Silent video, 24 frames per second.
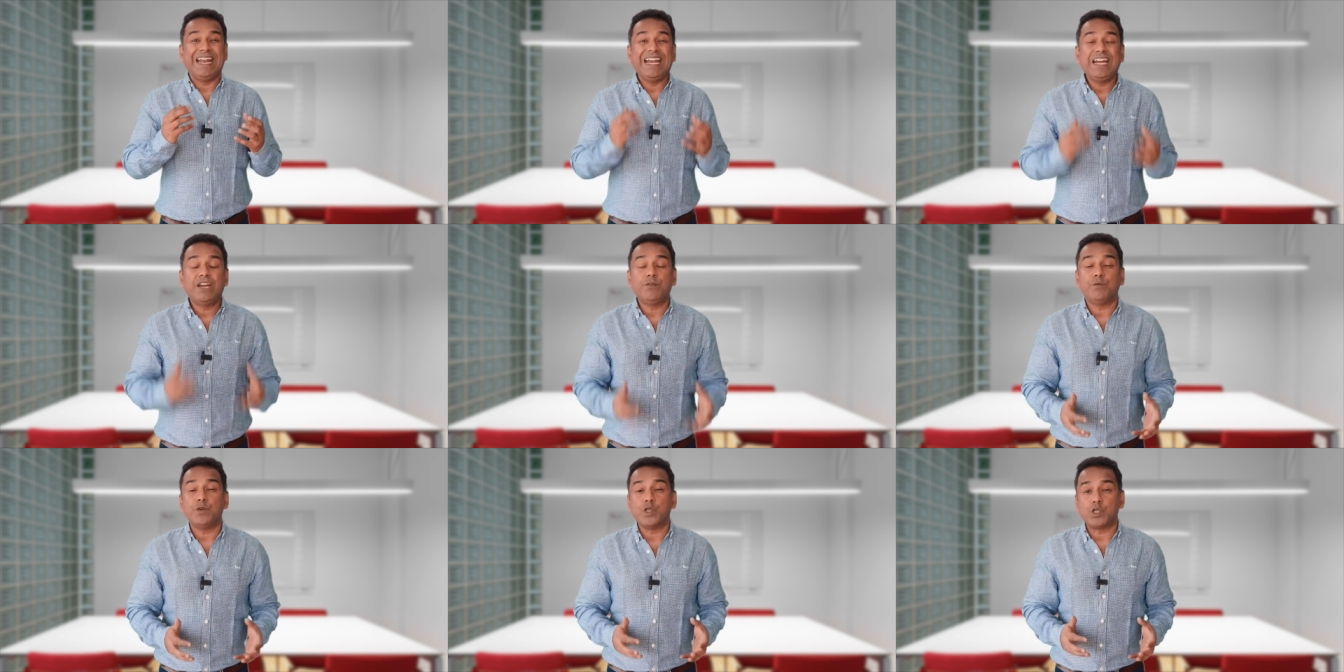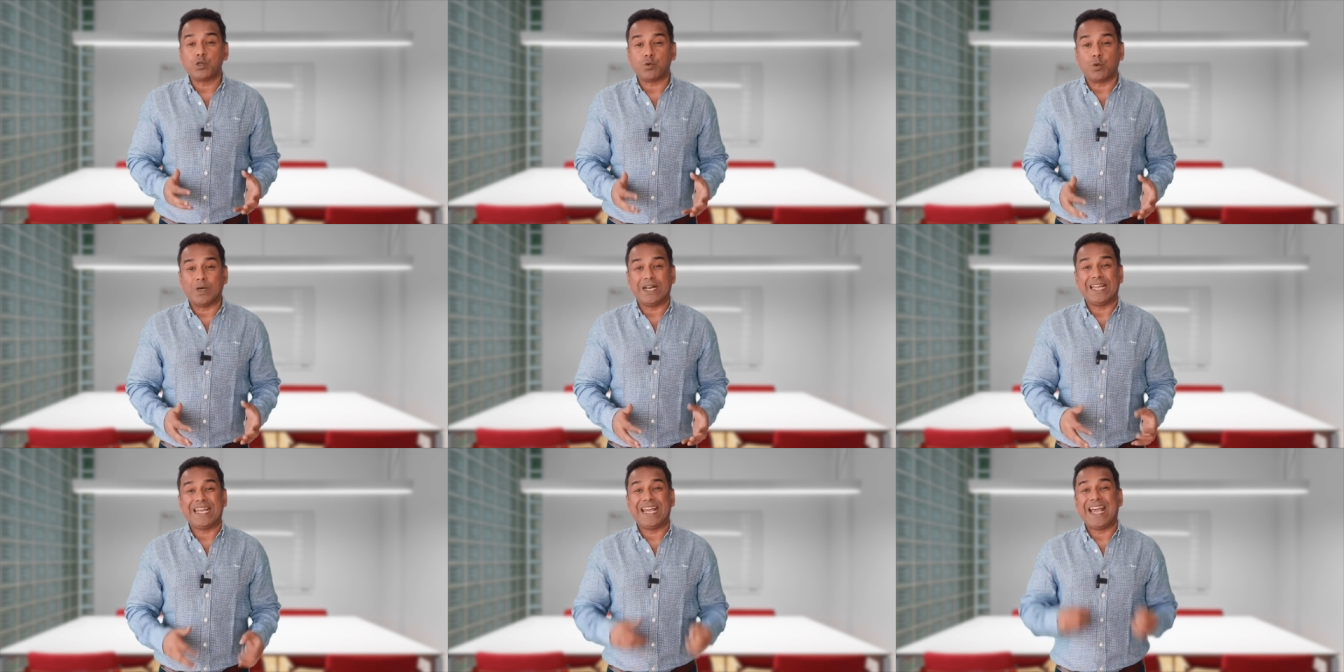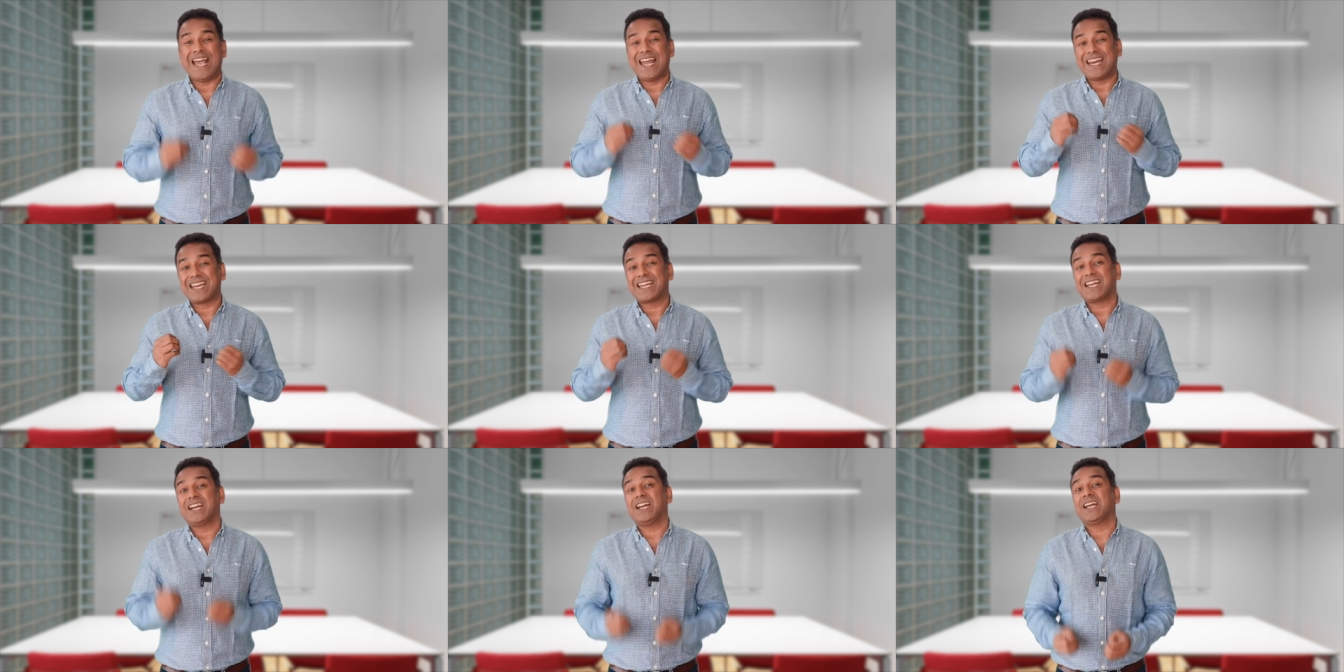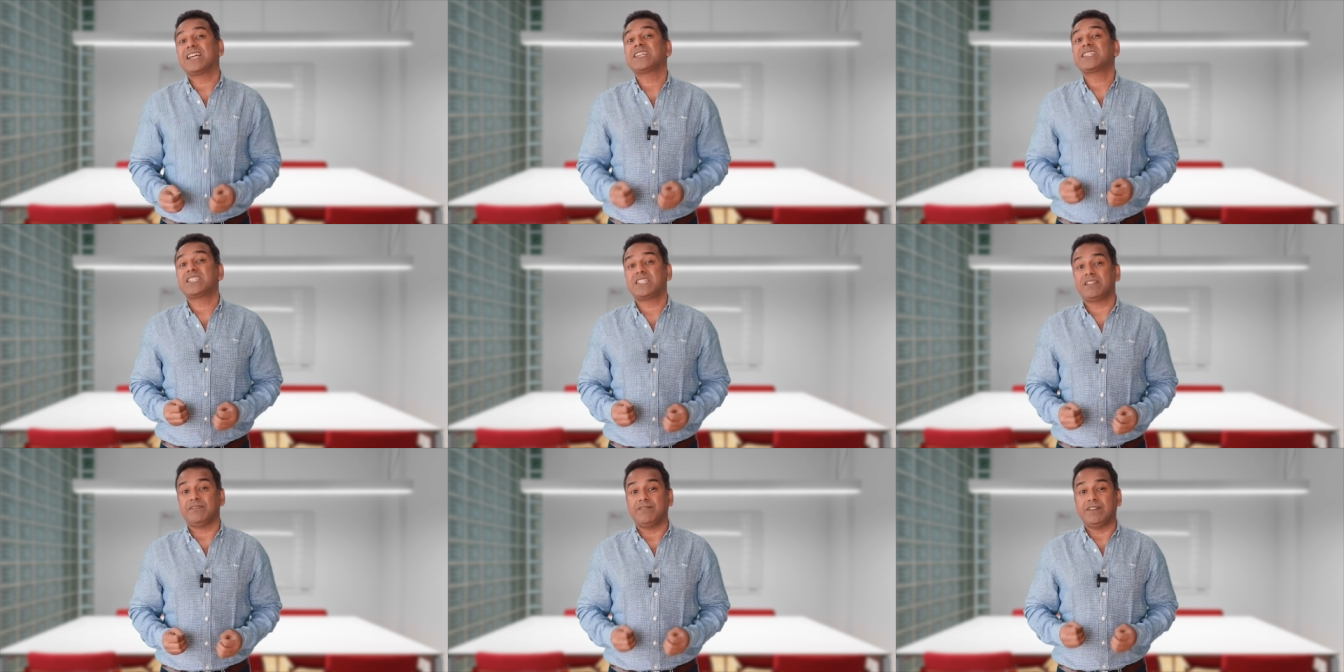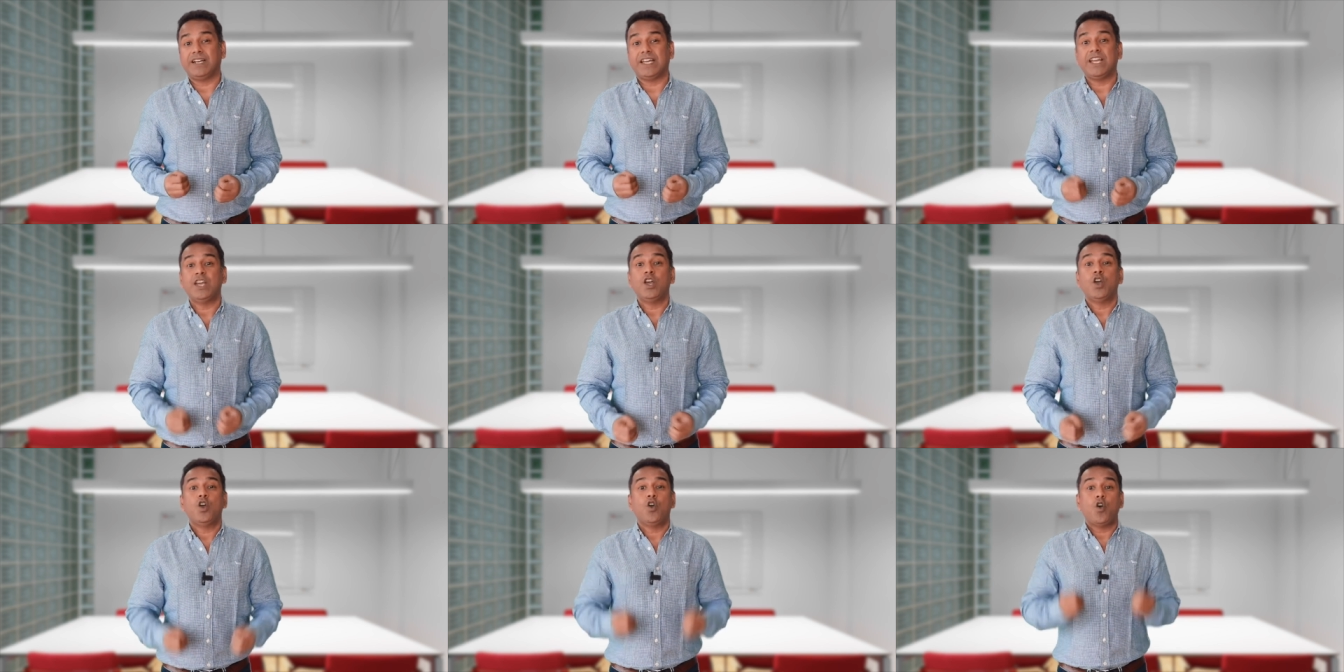individually and
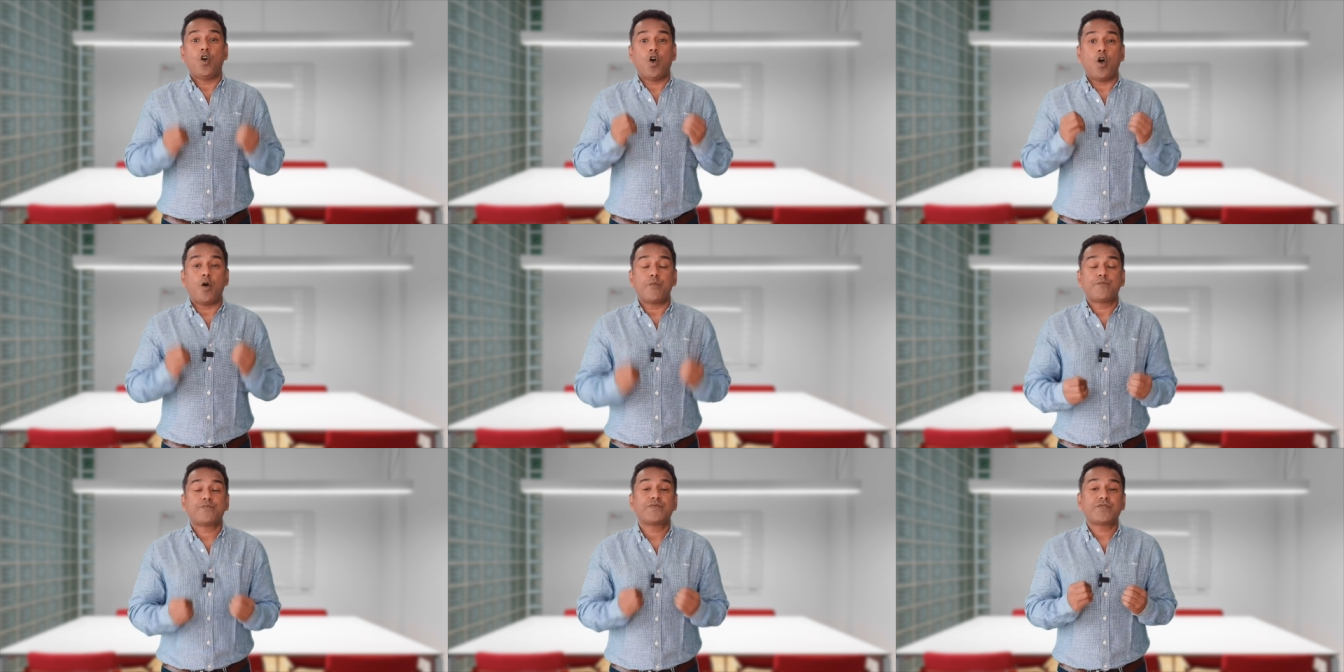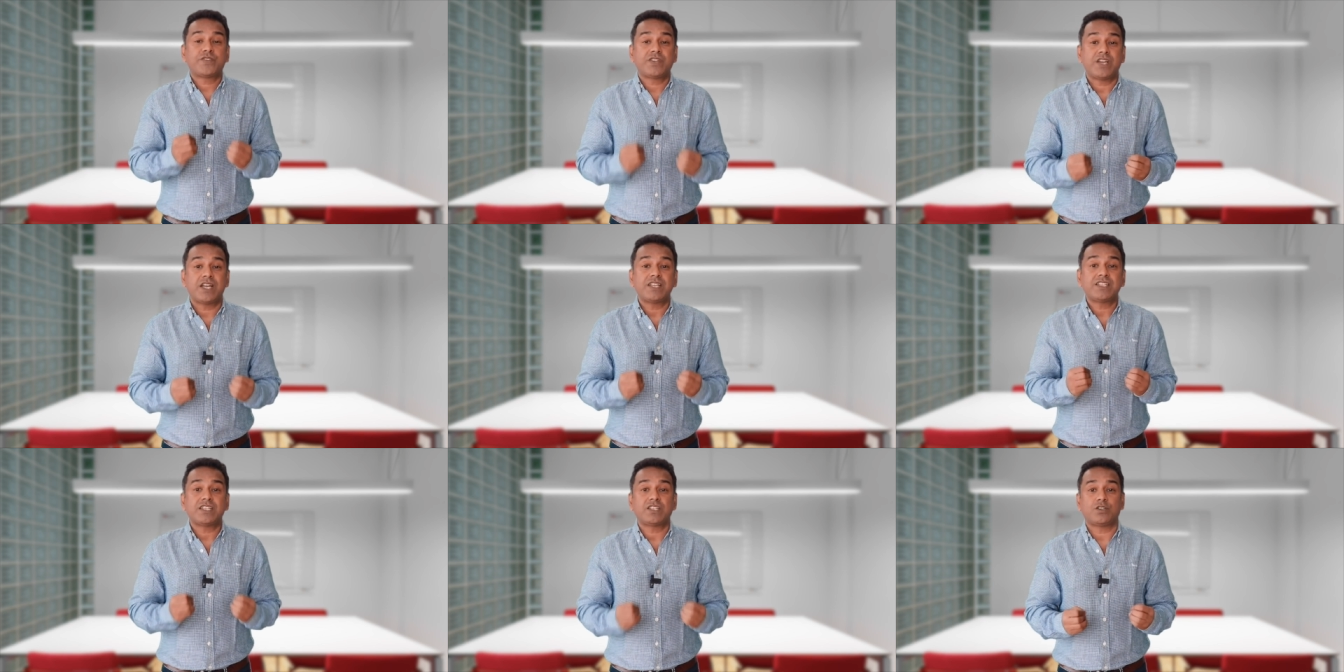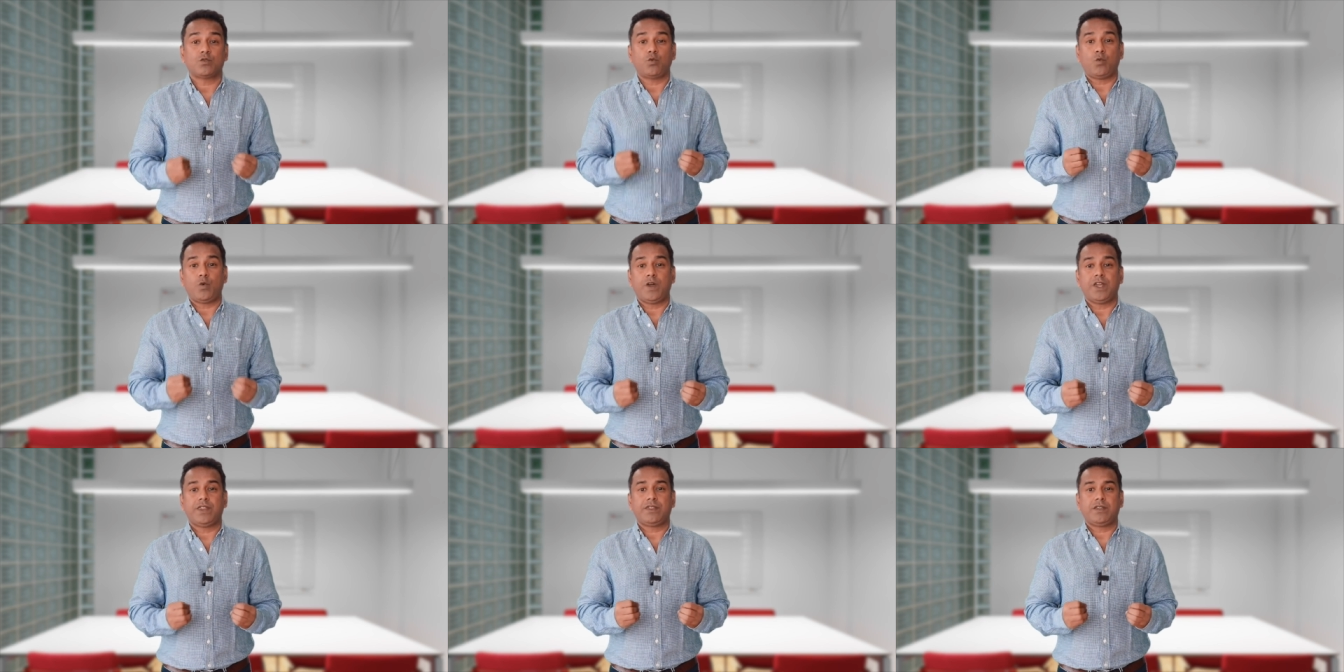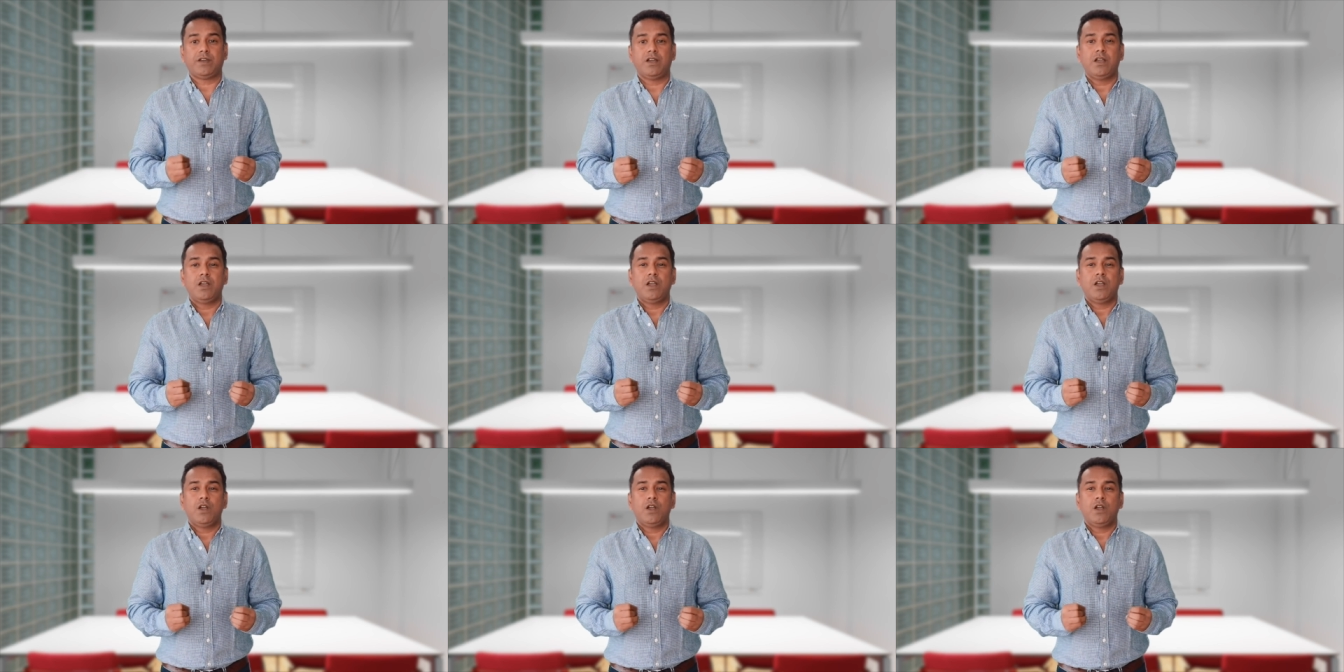collectively obsessed with